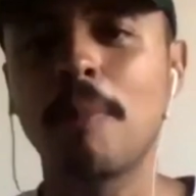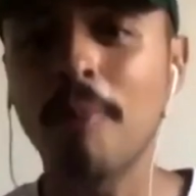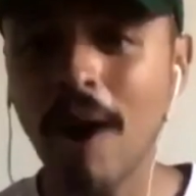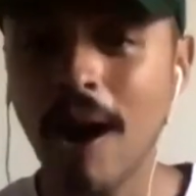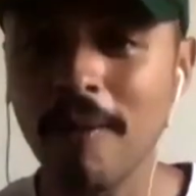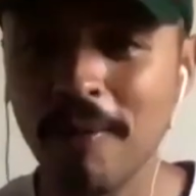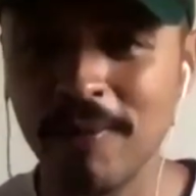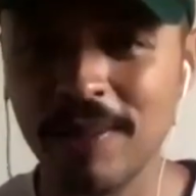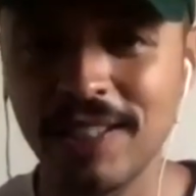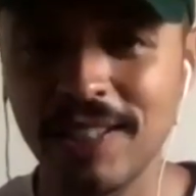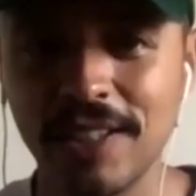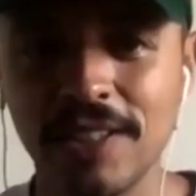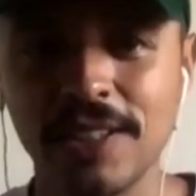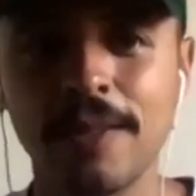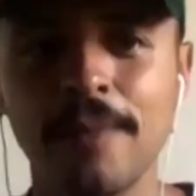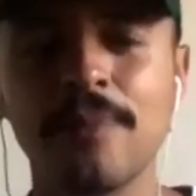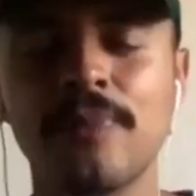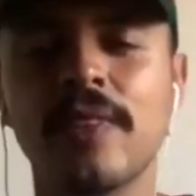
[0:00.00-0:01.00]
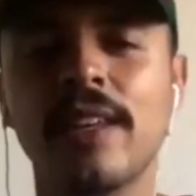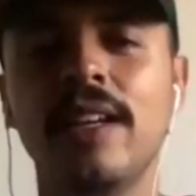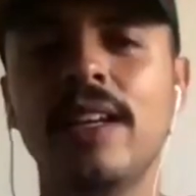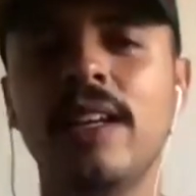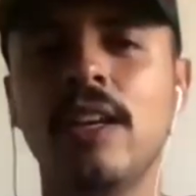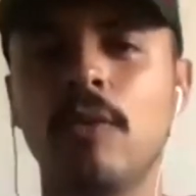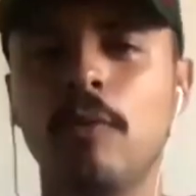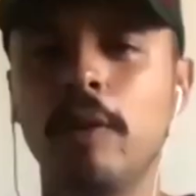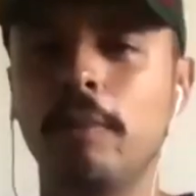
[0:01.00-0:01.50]
problem is this.
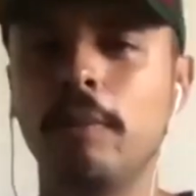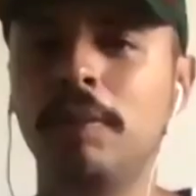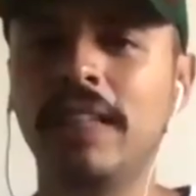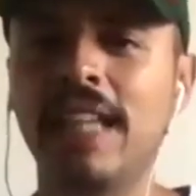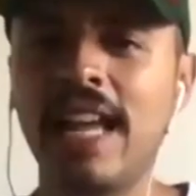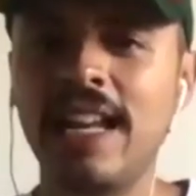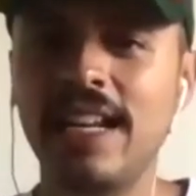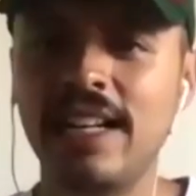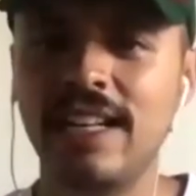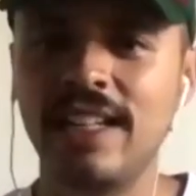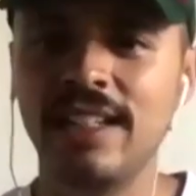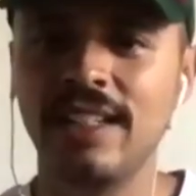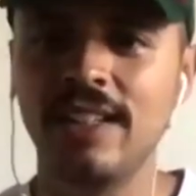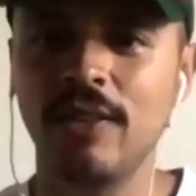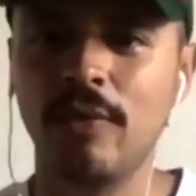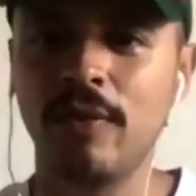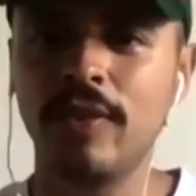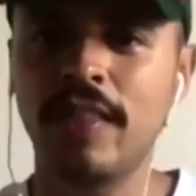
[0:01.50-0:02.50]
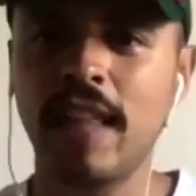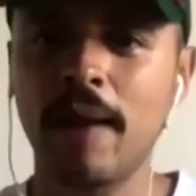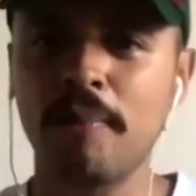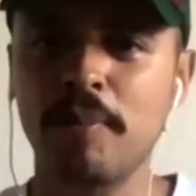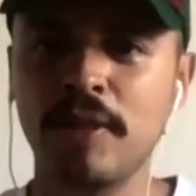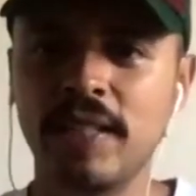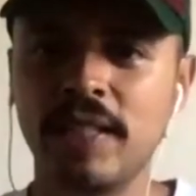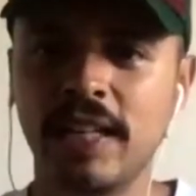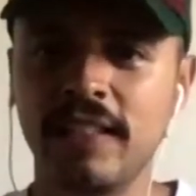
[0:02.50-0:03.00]
We blend with that
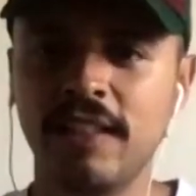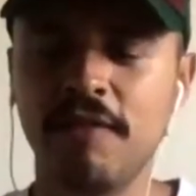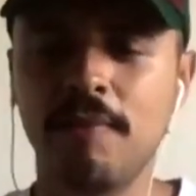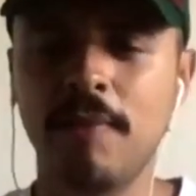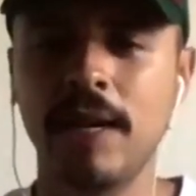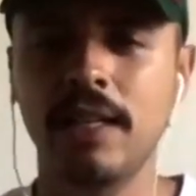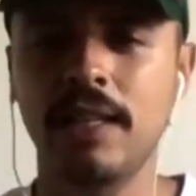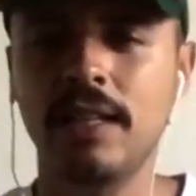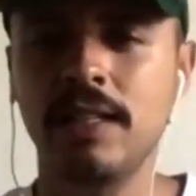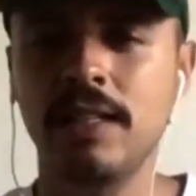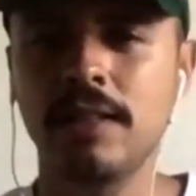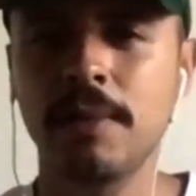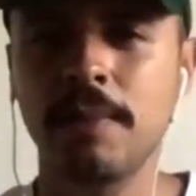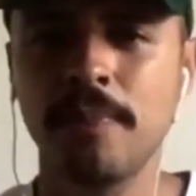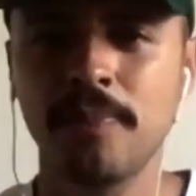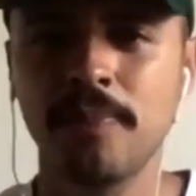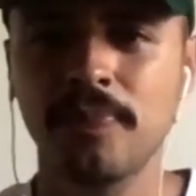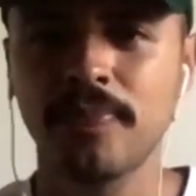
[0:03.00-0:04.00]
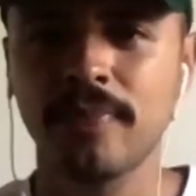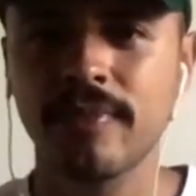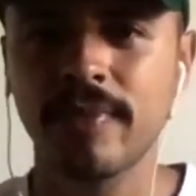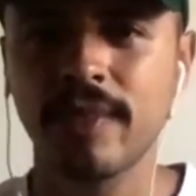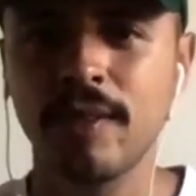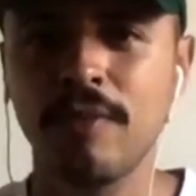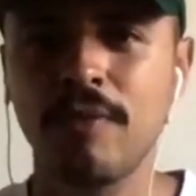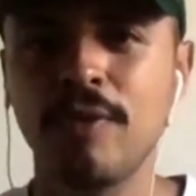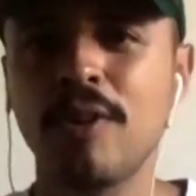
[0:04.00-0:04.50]
protective mechanism
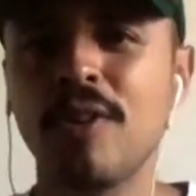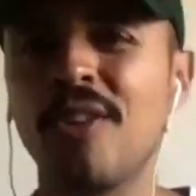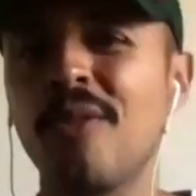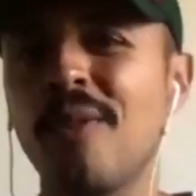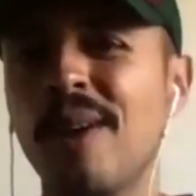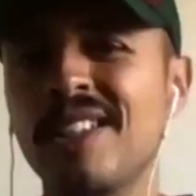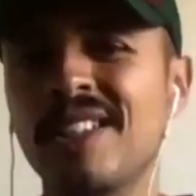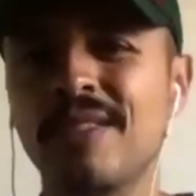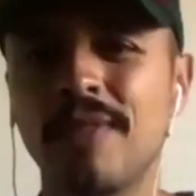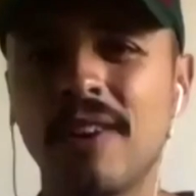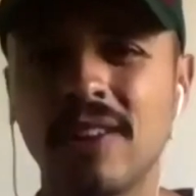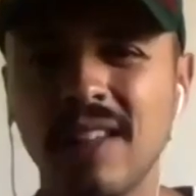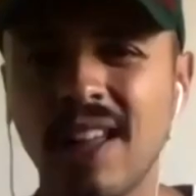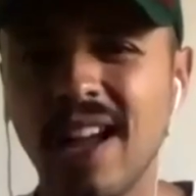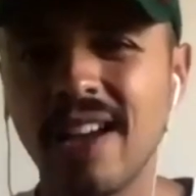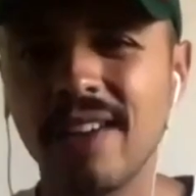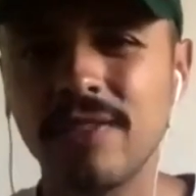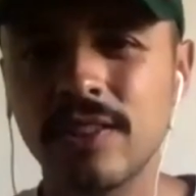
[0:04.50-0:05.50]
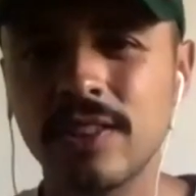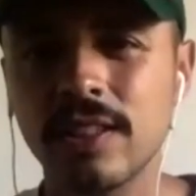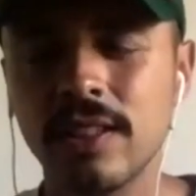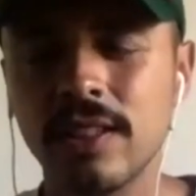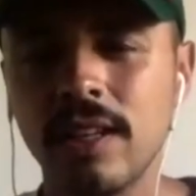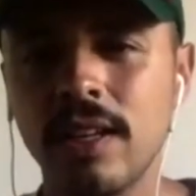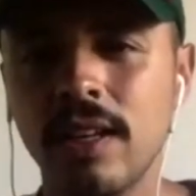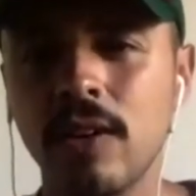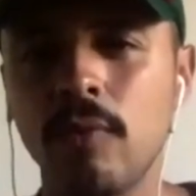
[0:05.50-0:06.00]
for the rest of our lives.
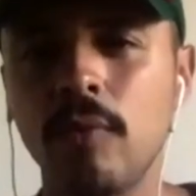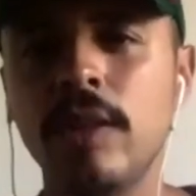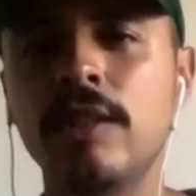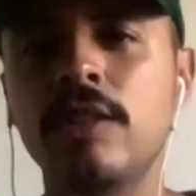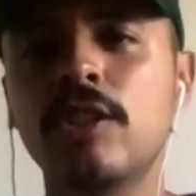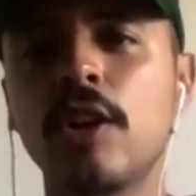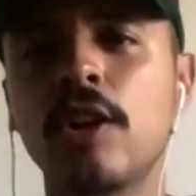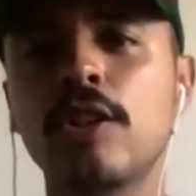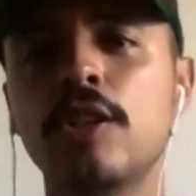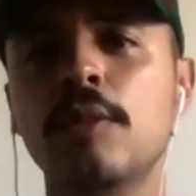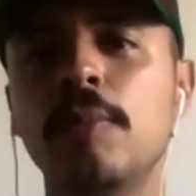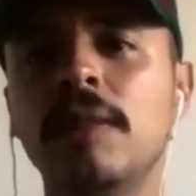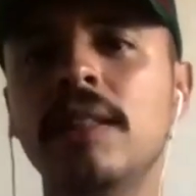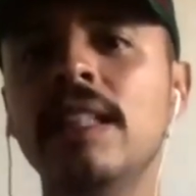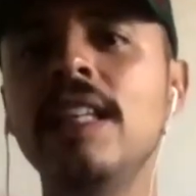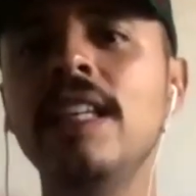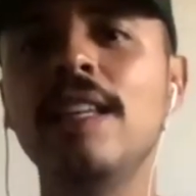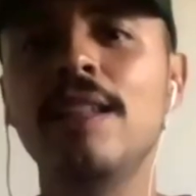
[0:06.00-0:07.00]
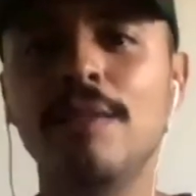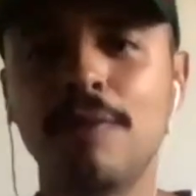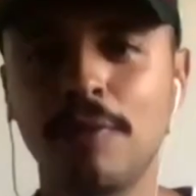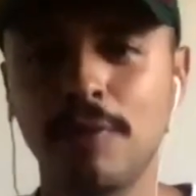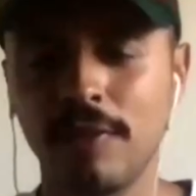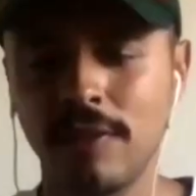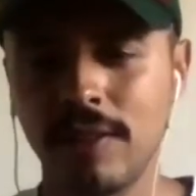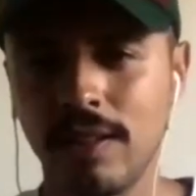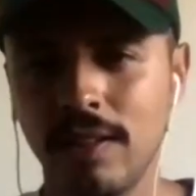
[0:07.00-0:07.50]
We start to
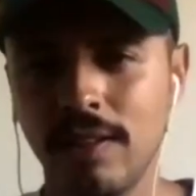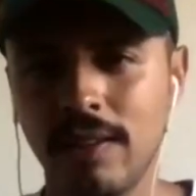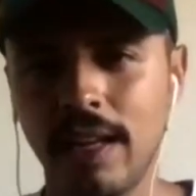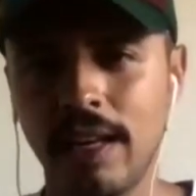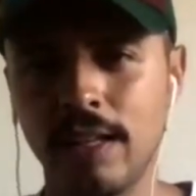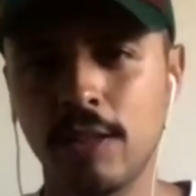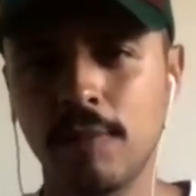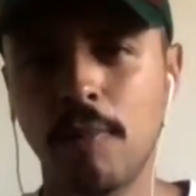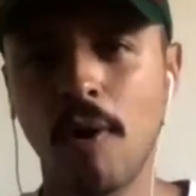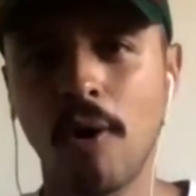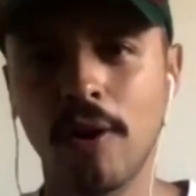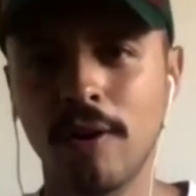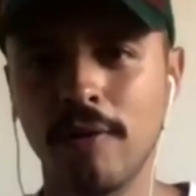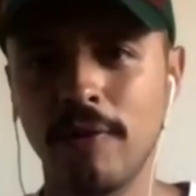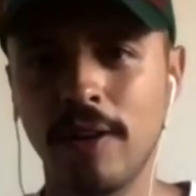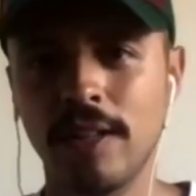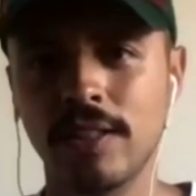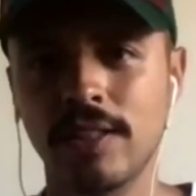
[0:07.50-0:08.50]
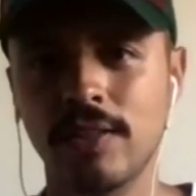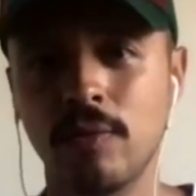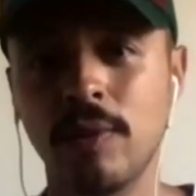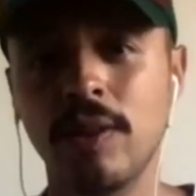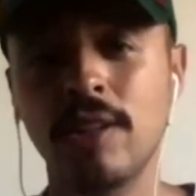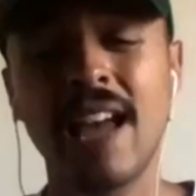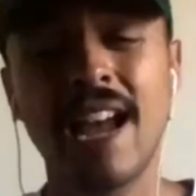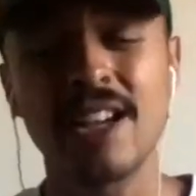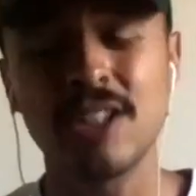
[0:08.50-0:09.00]
believe that it's part of us.
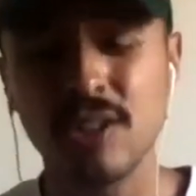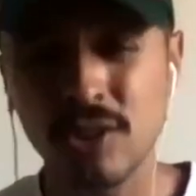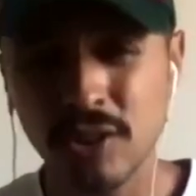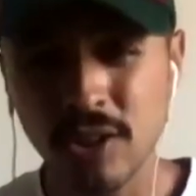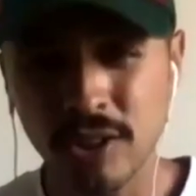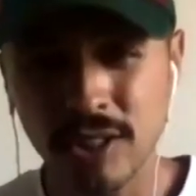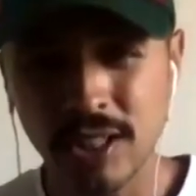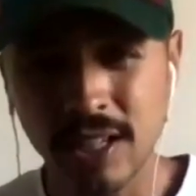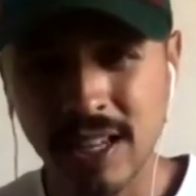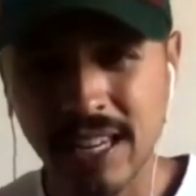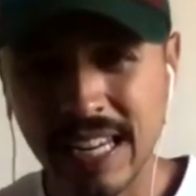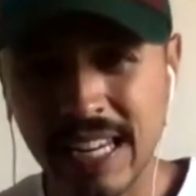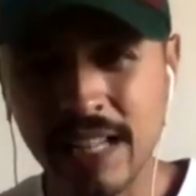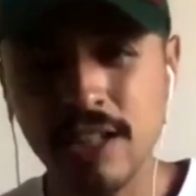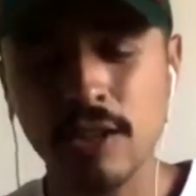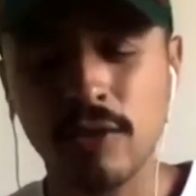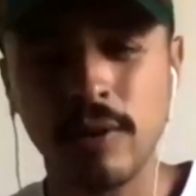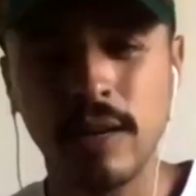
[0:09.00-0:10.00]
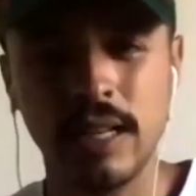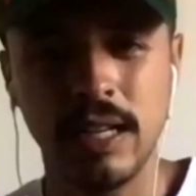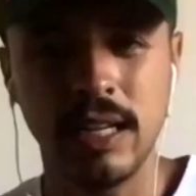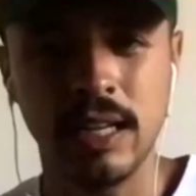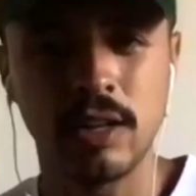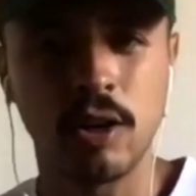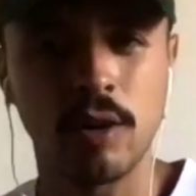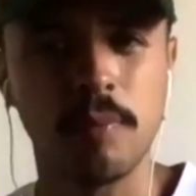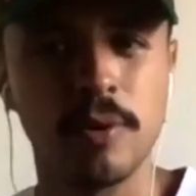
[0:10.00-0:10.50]
We actually start to integrate it
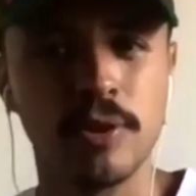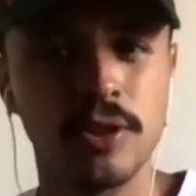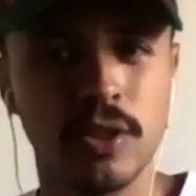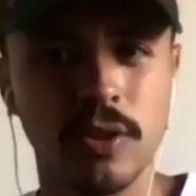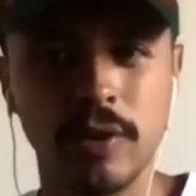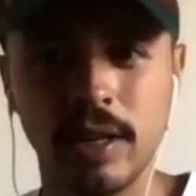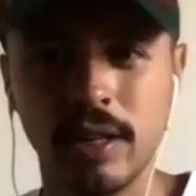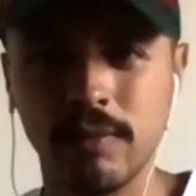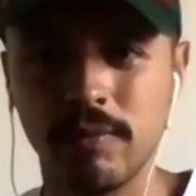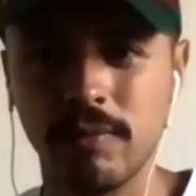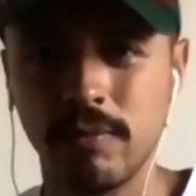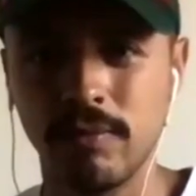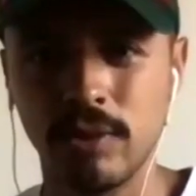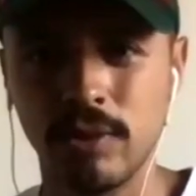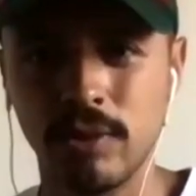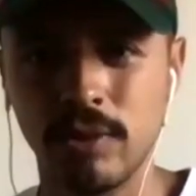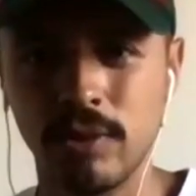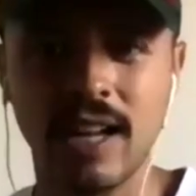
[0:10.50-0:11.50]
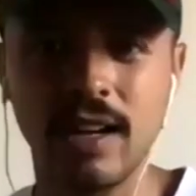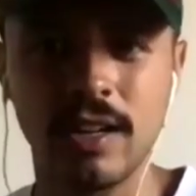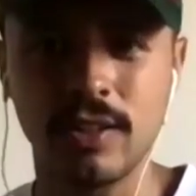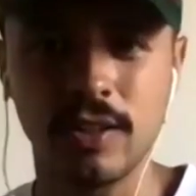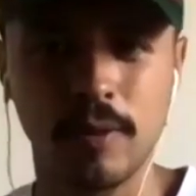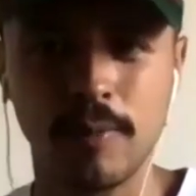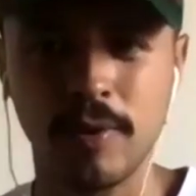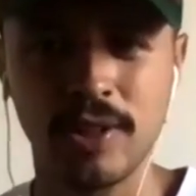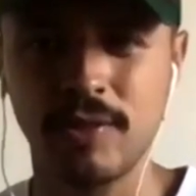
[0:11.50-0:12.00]
in our persona, which is not
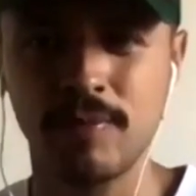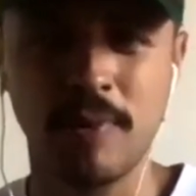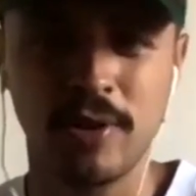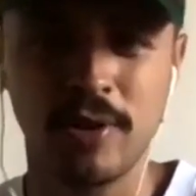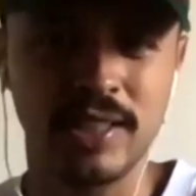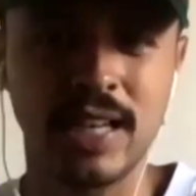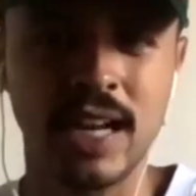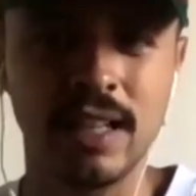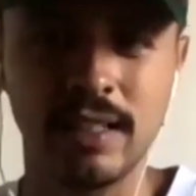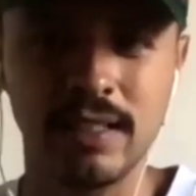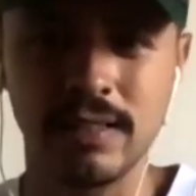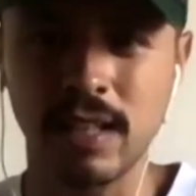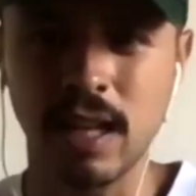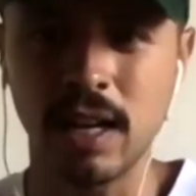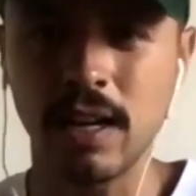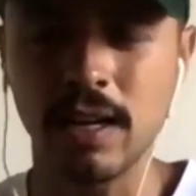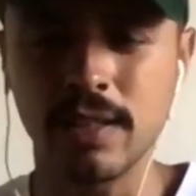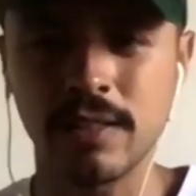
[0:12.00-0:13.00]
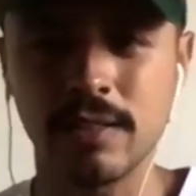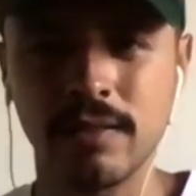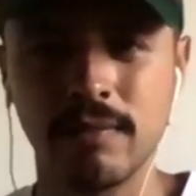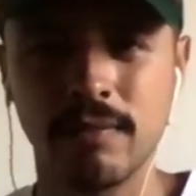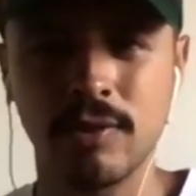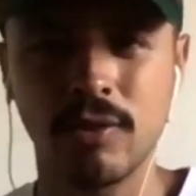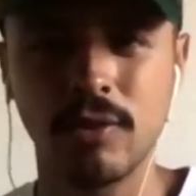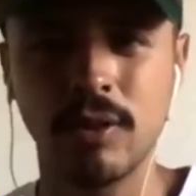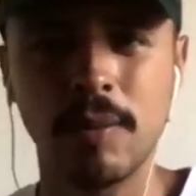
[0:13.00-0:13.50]
us. Our personality is not us.
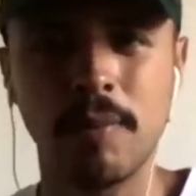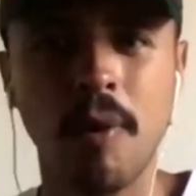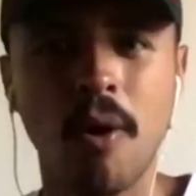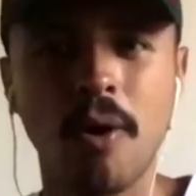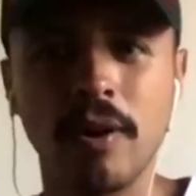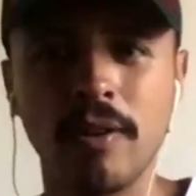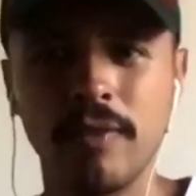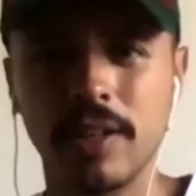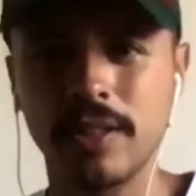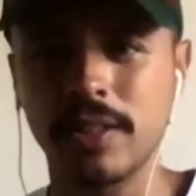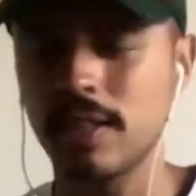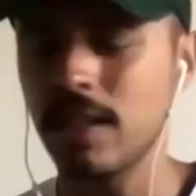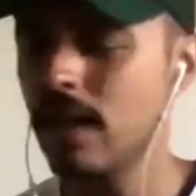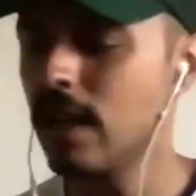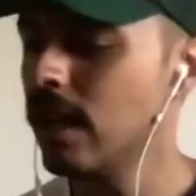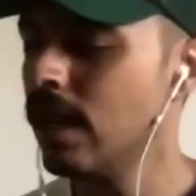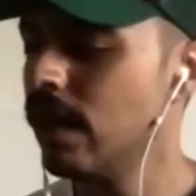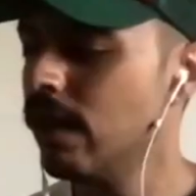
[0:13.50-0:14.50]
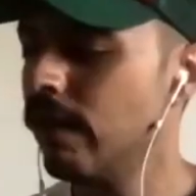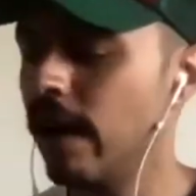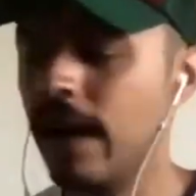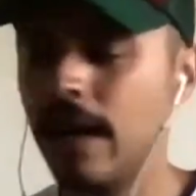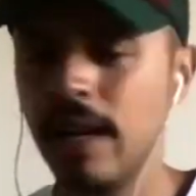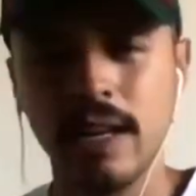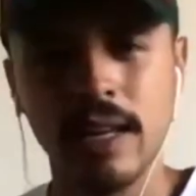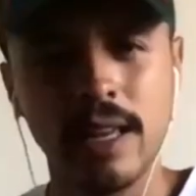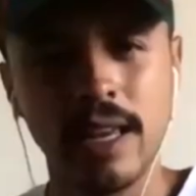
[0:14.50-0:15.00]
It's only a part of us, right?